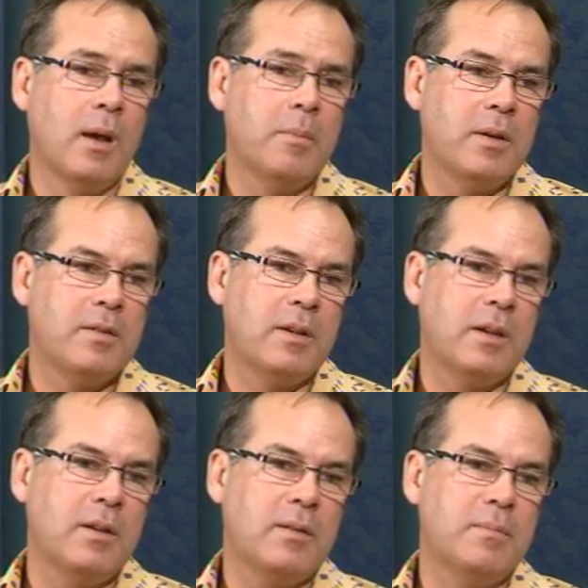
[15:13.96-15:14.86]
But
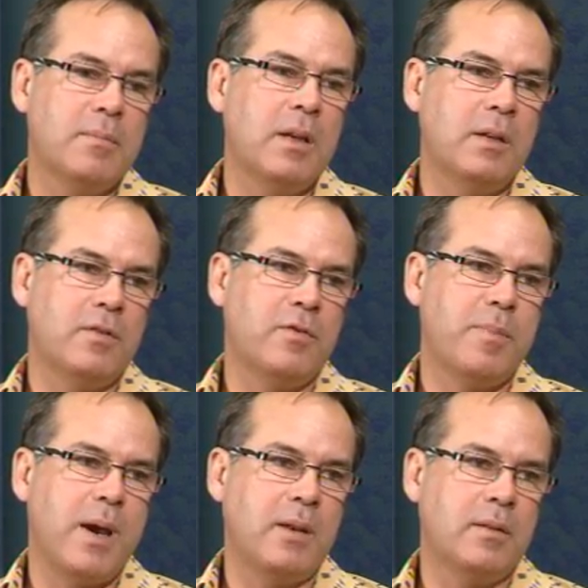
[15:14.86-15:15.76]
there are many different
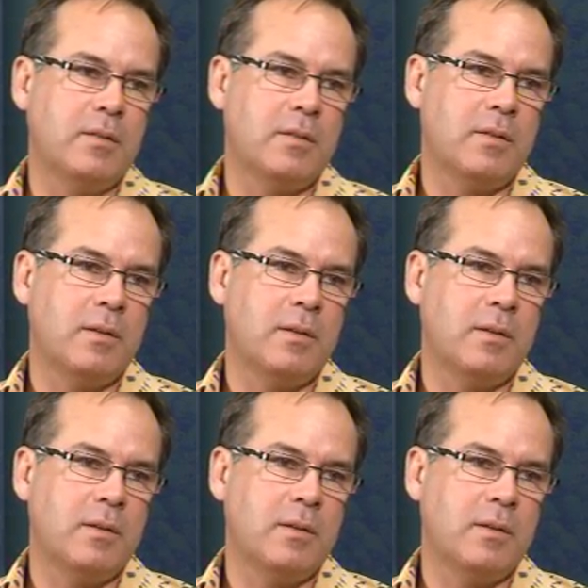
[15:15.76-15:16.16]
patterns,